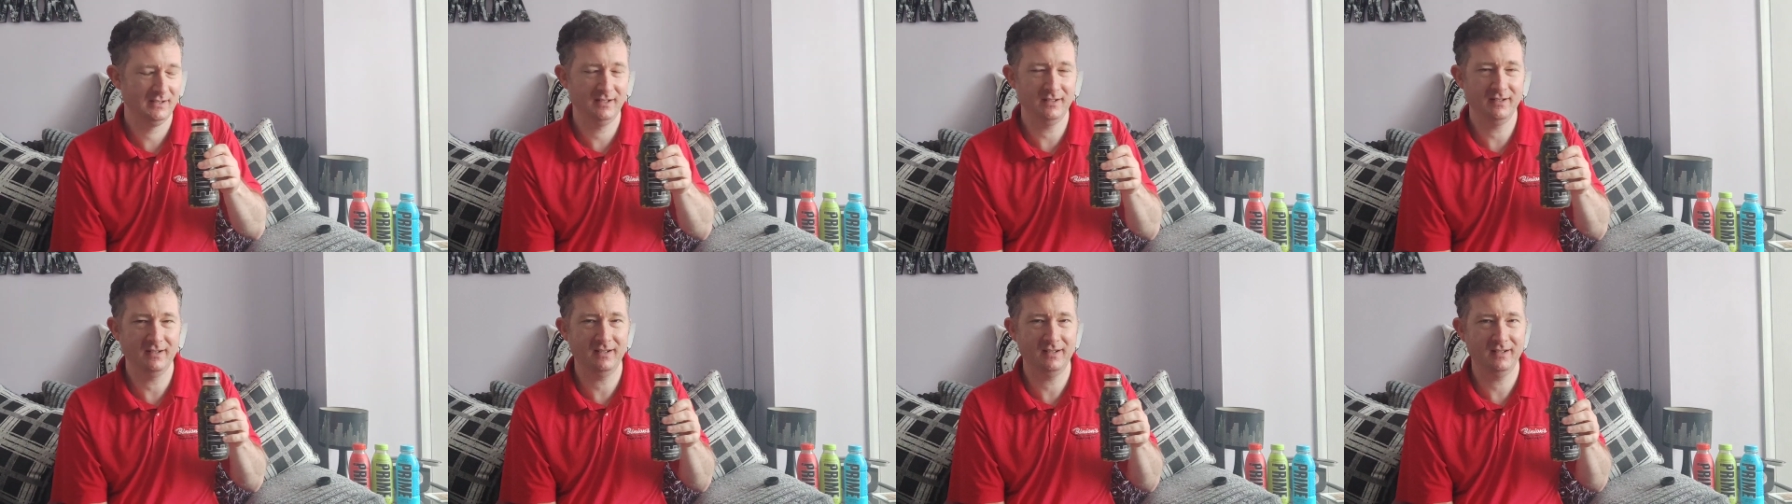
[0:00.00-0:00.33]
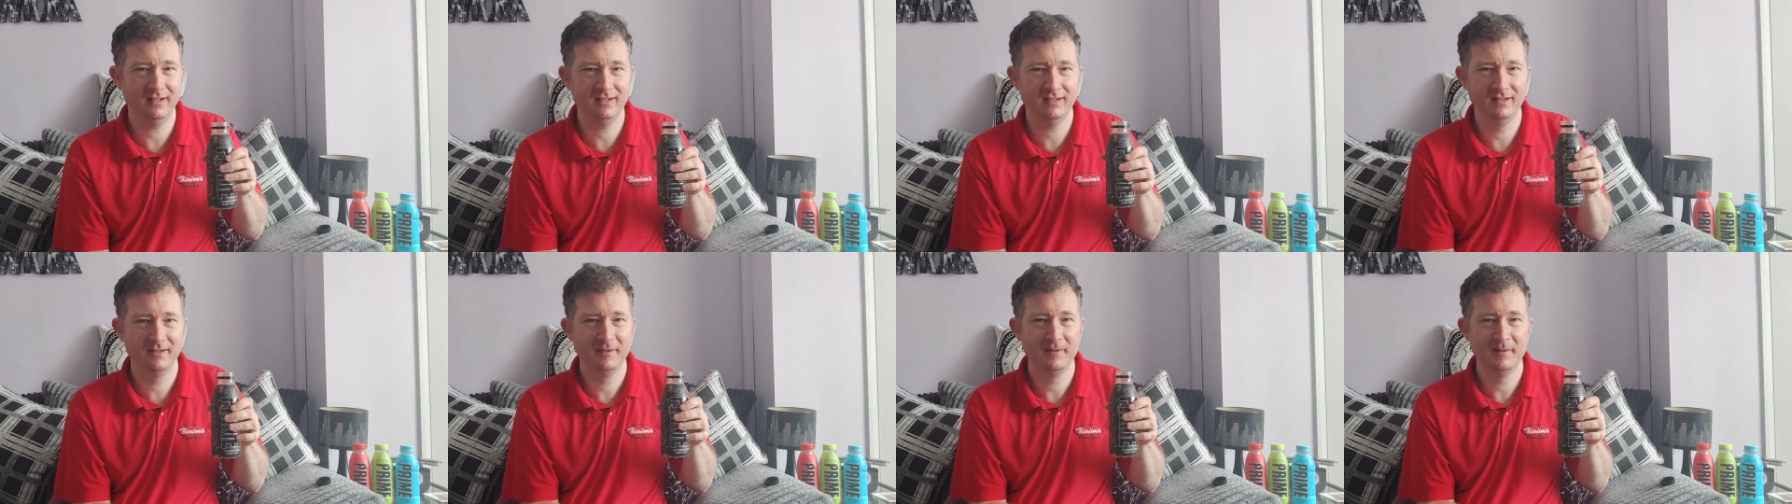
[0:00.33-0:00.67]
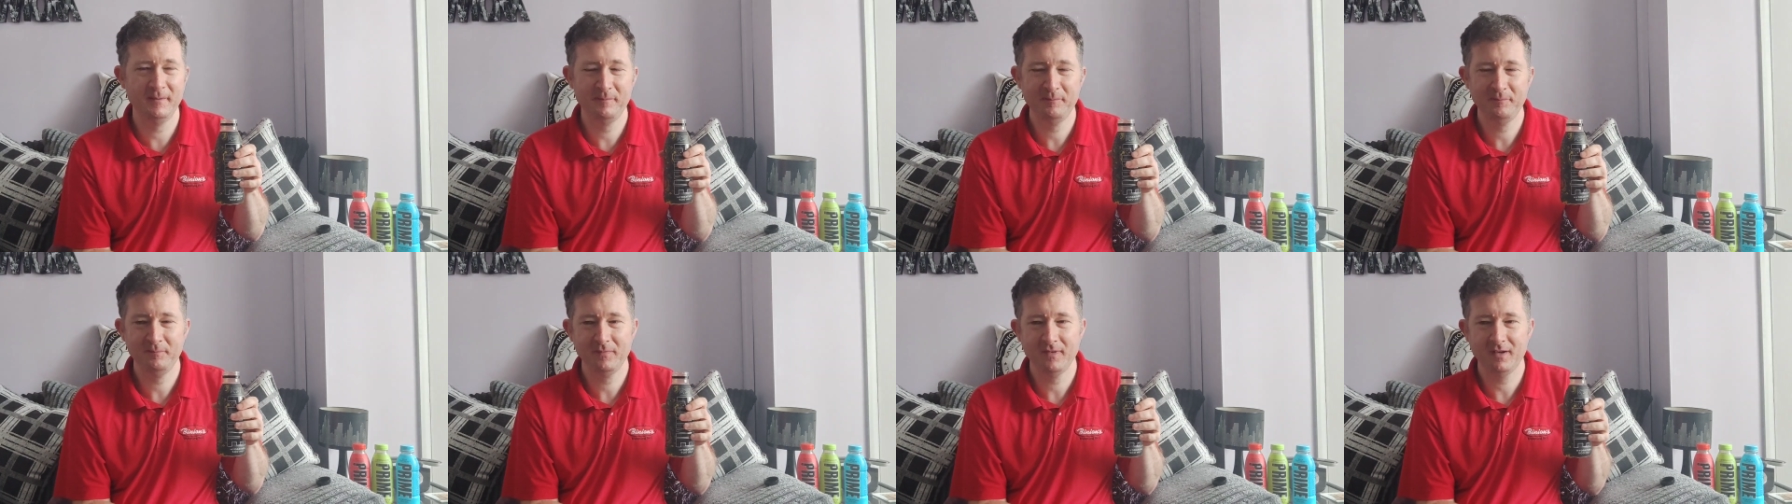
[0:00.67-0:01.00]
God,
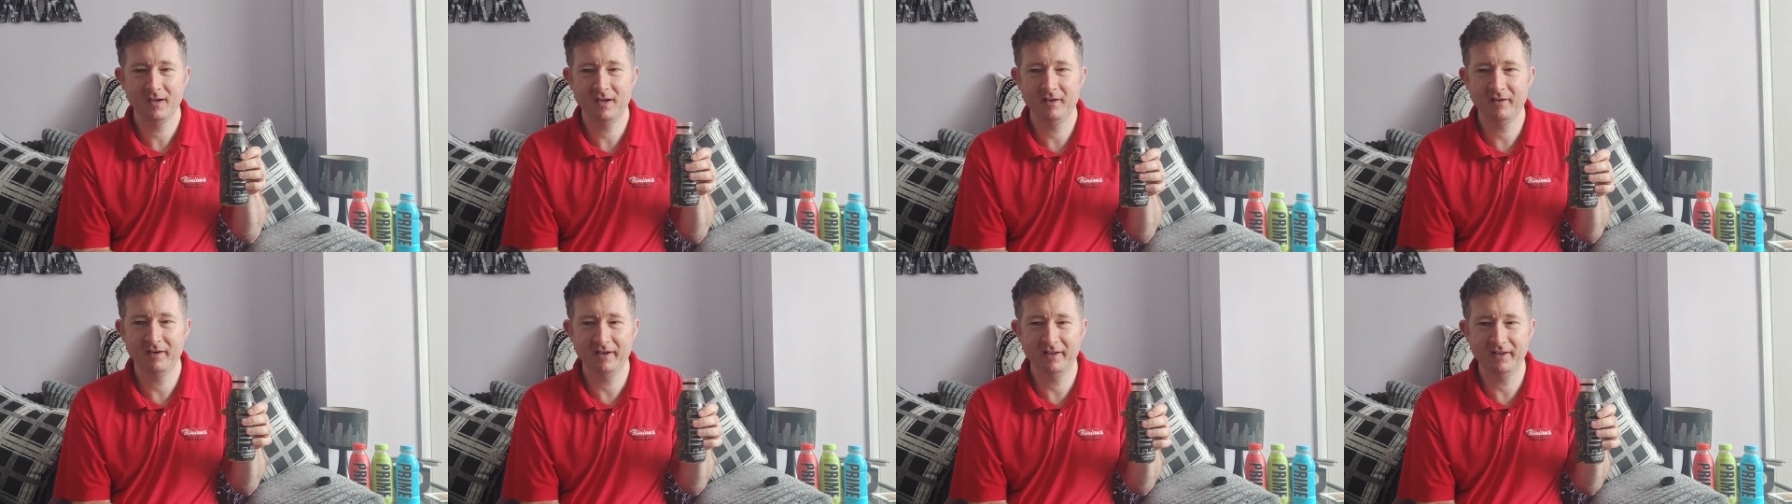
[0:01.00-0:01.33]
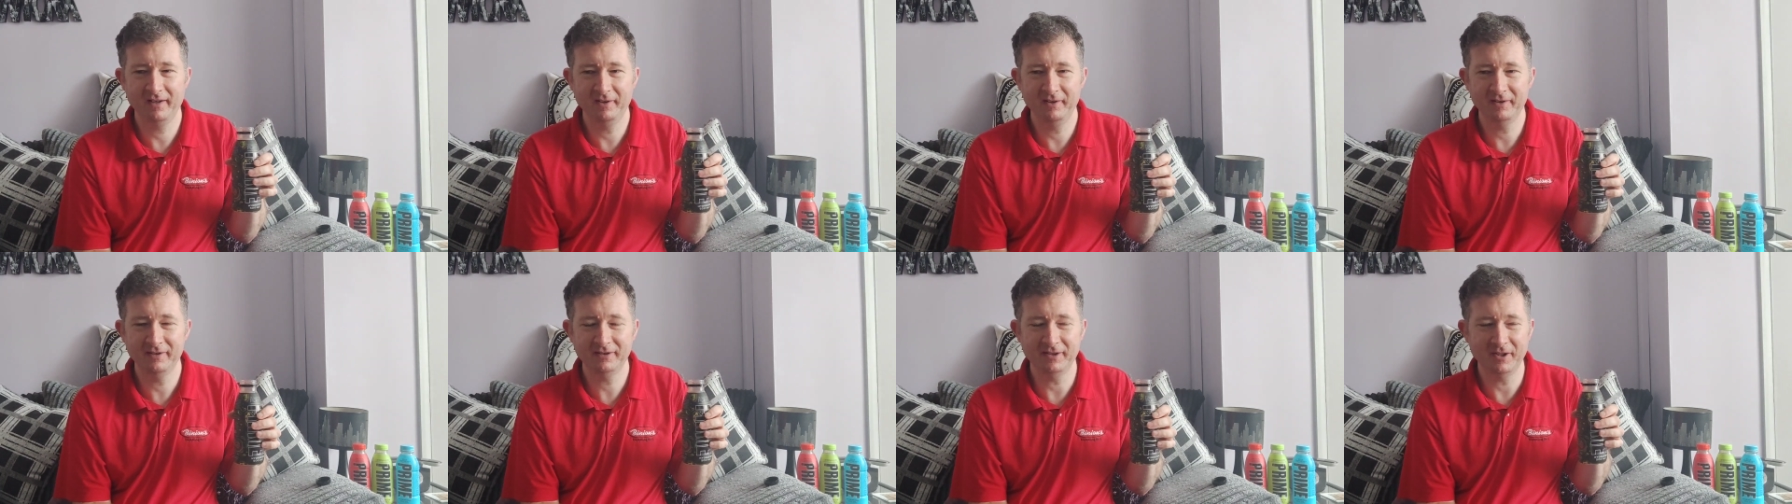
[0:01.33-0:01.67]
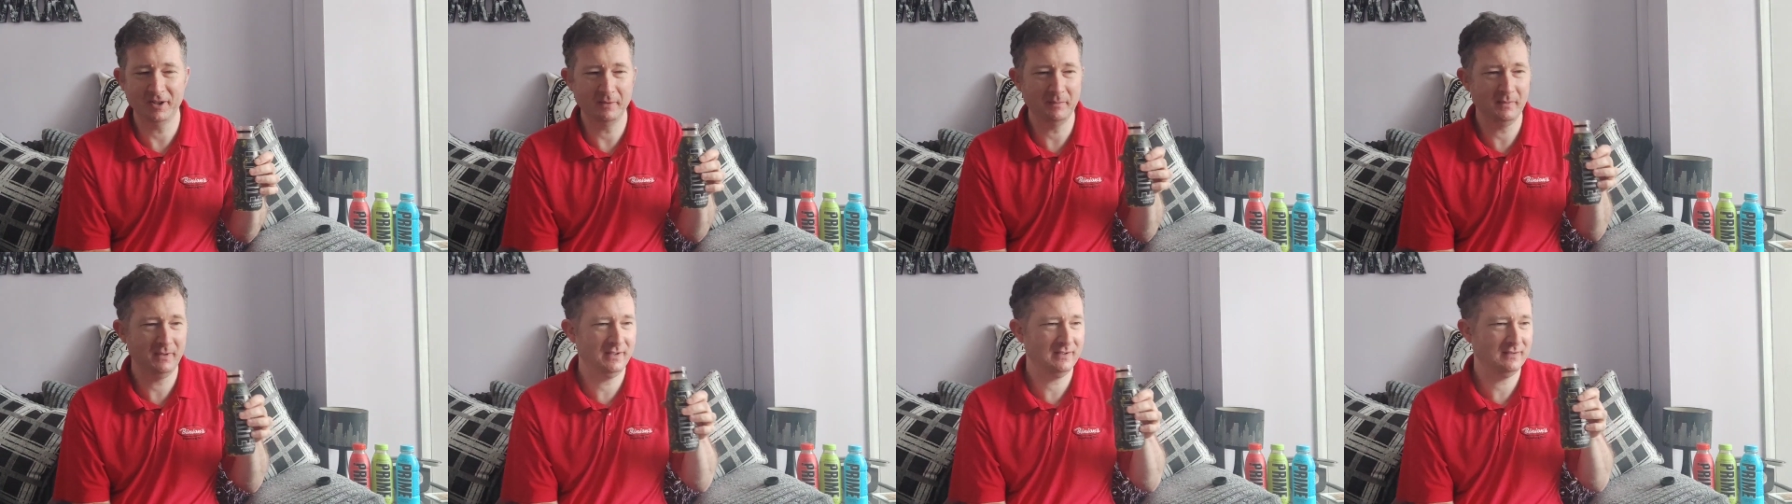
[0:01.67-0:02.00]
I'm going to lose
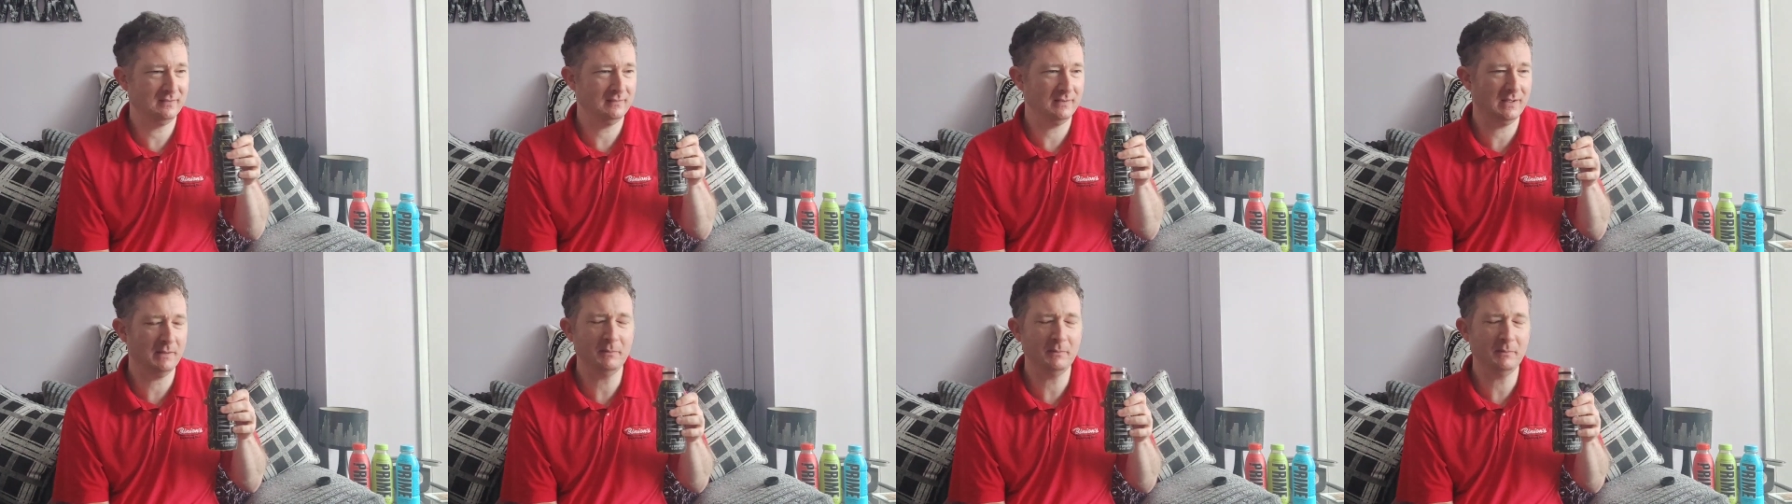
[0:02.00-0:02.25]
so many.